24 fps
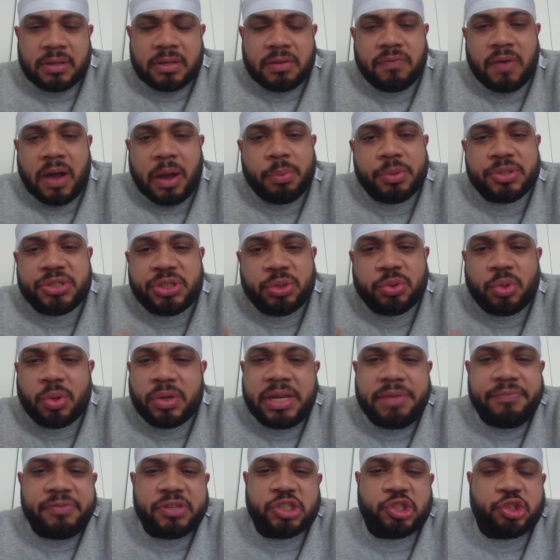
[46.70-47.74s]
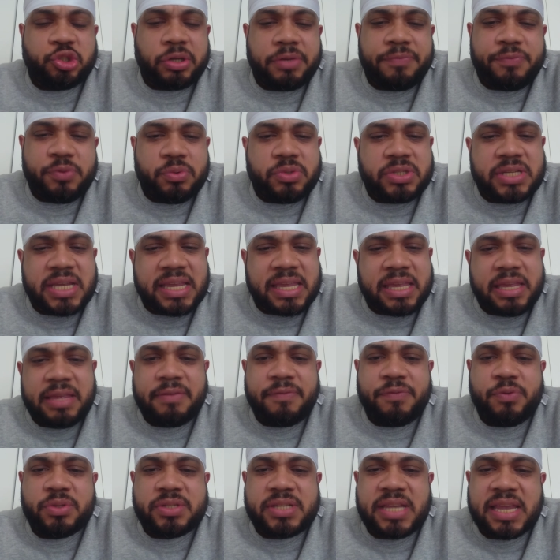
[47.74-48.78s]
If I was you, don't even if you take it,
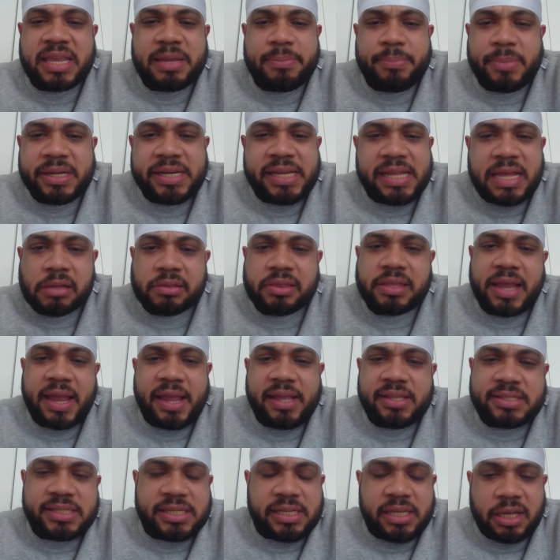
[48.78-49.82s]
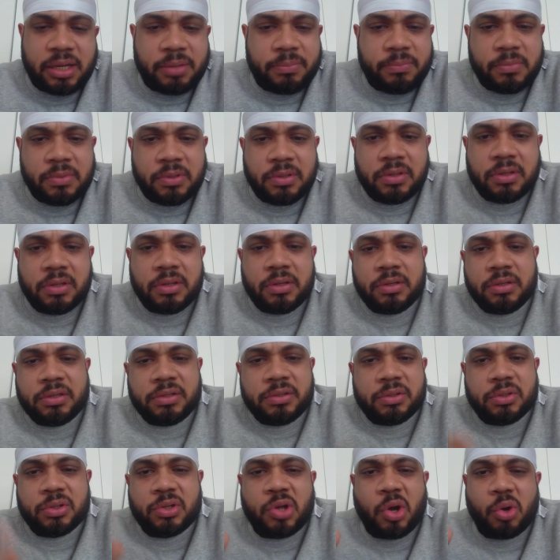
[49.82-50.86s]
if you taking money out the ATM,
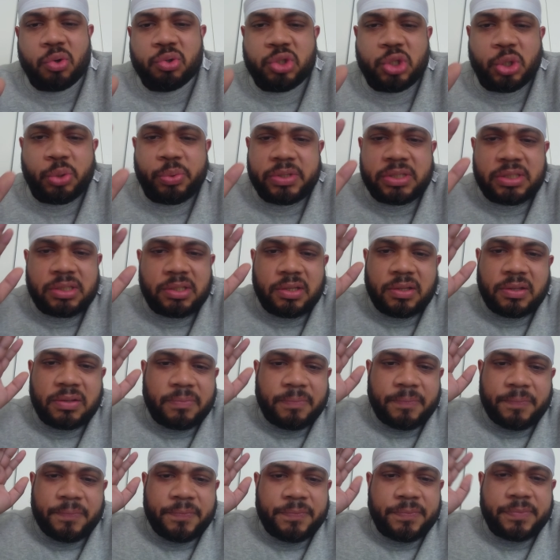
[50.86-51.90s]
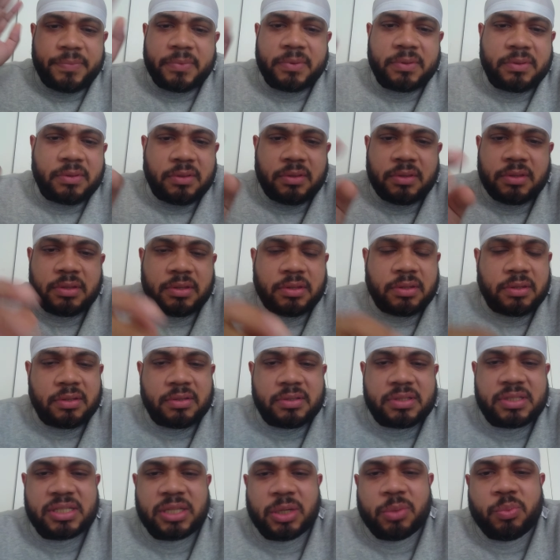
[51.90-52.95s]
go do it
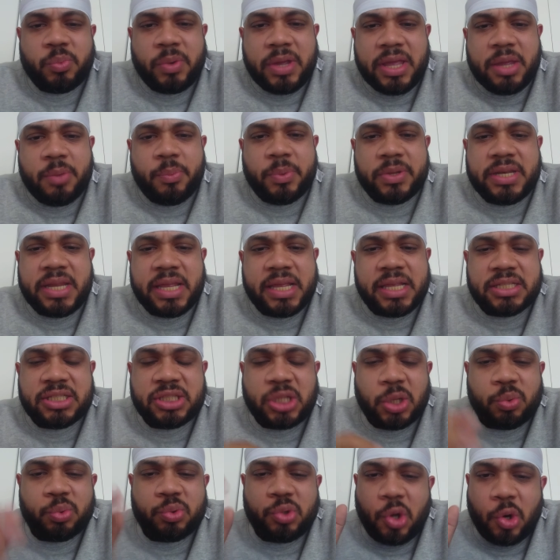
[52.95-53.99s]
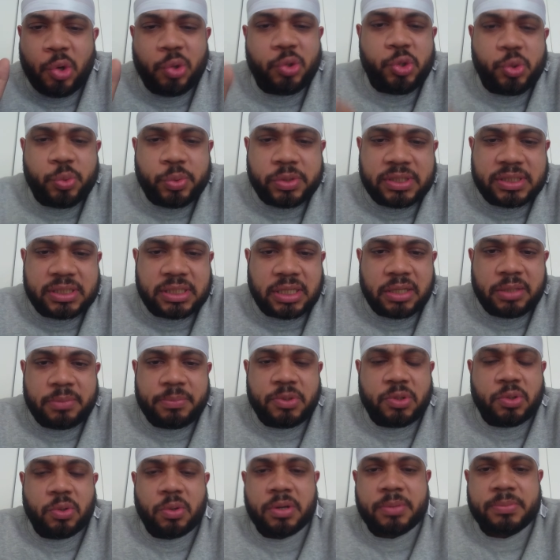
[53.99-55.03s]
somewhere where niggas don't know you or something.
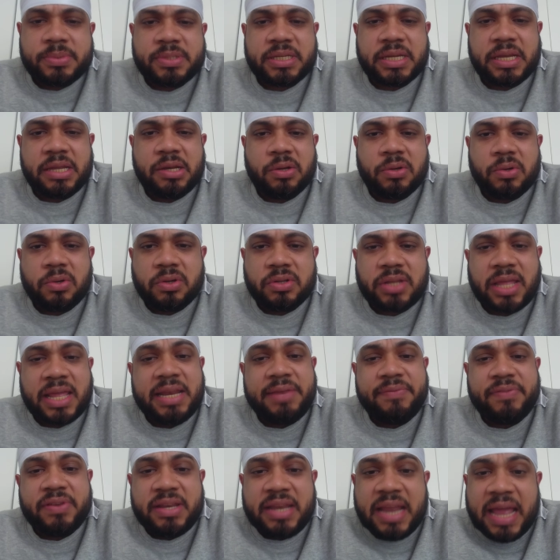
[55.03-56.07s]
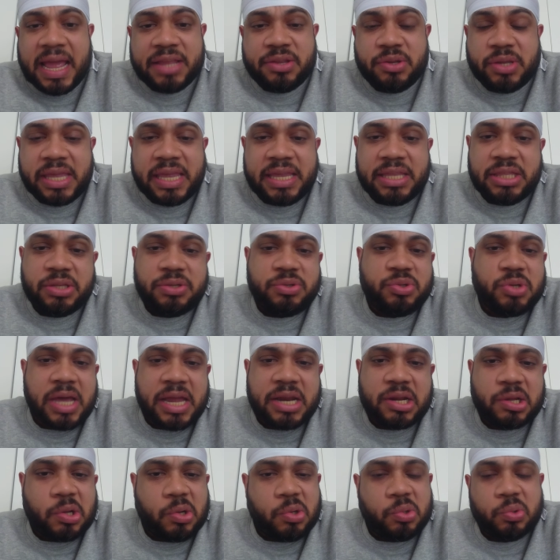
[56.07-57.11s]
You know what I'm saying? Or not even that. You can't. You
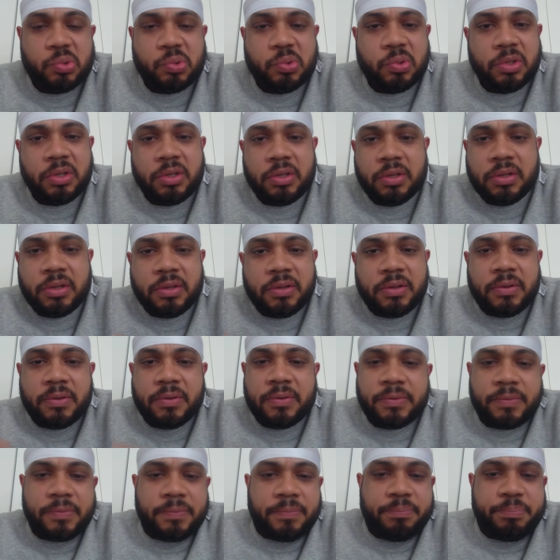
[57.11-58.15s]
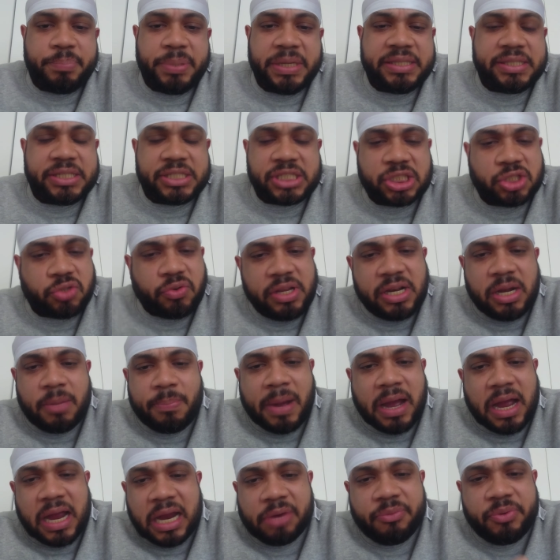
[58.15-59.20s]
gotta go be discreet
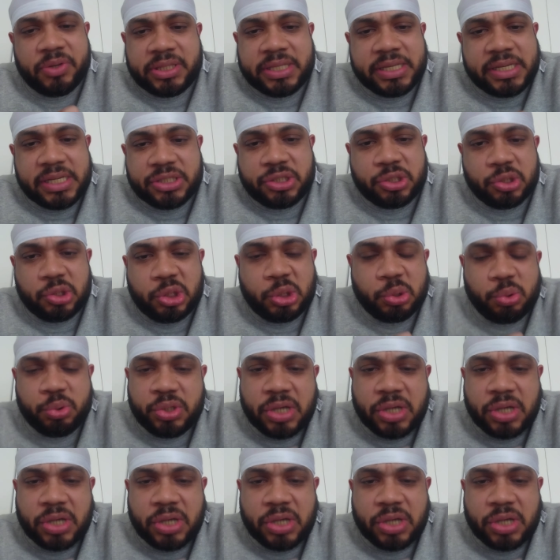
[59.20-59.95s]
about everything that you do.